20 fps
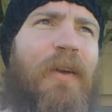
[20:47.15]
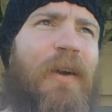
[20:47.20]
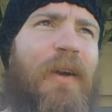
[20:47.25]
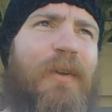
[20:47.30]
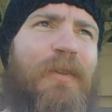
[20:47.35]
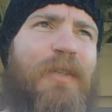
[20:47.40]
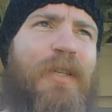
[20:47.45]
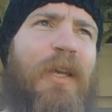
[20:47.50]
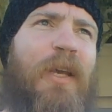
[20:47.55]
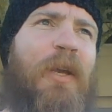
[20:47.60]
I
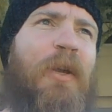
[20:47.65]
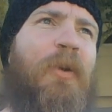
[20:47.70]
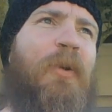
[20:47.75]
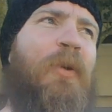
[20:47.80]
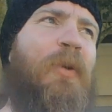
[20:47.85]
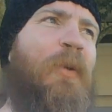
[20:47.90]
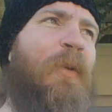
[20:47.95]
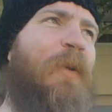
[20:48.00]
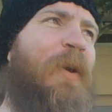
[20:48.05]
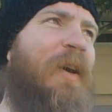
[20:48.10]
was
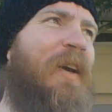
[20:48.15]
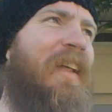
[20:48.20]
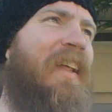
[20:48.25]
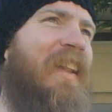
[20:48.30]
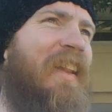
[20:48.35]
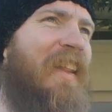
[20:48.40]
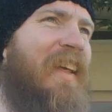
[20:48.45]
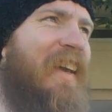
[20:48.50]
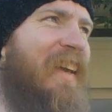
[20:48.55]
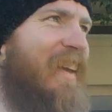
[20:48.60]
like,
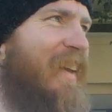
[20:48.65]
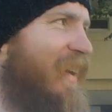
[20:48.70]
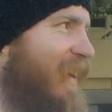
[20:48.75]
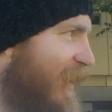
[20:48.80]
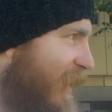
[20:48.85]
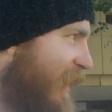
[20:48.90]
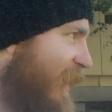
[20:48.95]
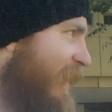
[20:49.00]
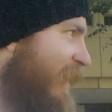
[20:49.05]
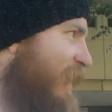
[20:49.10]
what? Like,
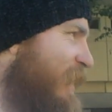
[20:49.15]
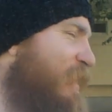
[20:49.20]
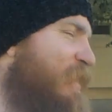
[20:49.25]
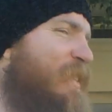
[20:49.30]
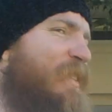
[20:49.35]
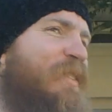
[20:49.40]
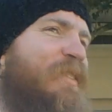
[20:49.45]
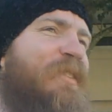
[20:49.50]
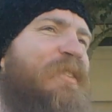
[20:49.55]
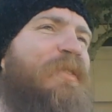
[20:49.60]
it's
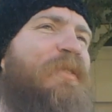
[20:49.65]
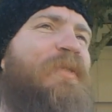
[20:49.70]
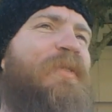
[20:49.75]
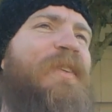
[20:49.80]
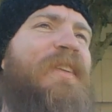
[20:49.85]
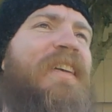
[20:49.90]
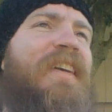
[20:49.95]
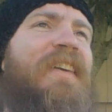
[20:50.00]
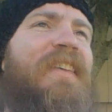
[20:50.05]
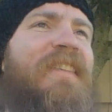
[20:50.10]
just so
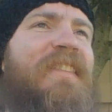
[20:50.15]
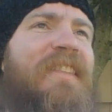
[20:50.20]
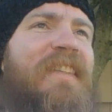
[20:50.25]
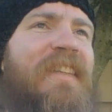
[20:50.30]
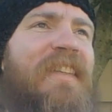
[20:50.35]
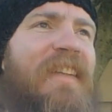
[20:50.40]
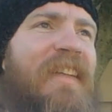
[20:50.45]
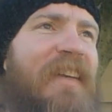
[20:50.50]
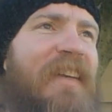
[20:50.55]
funny how they say it.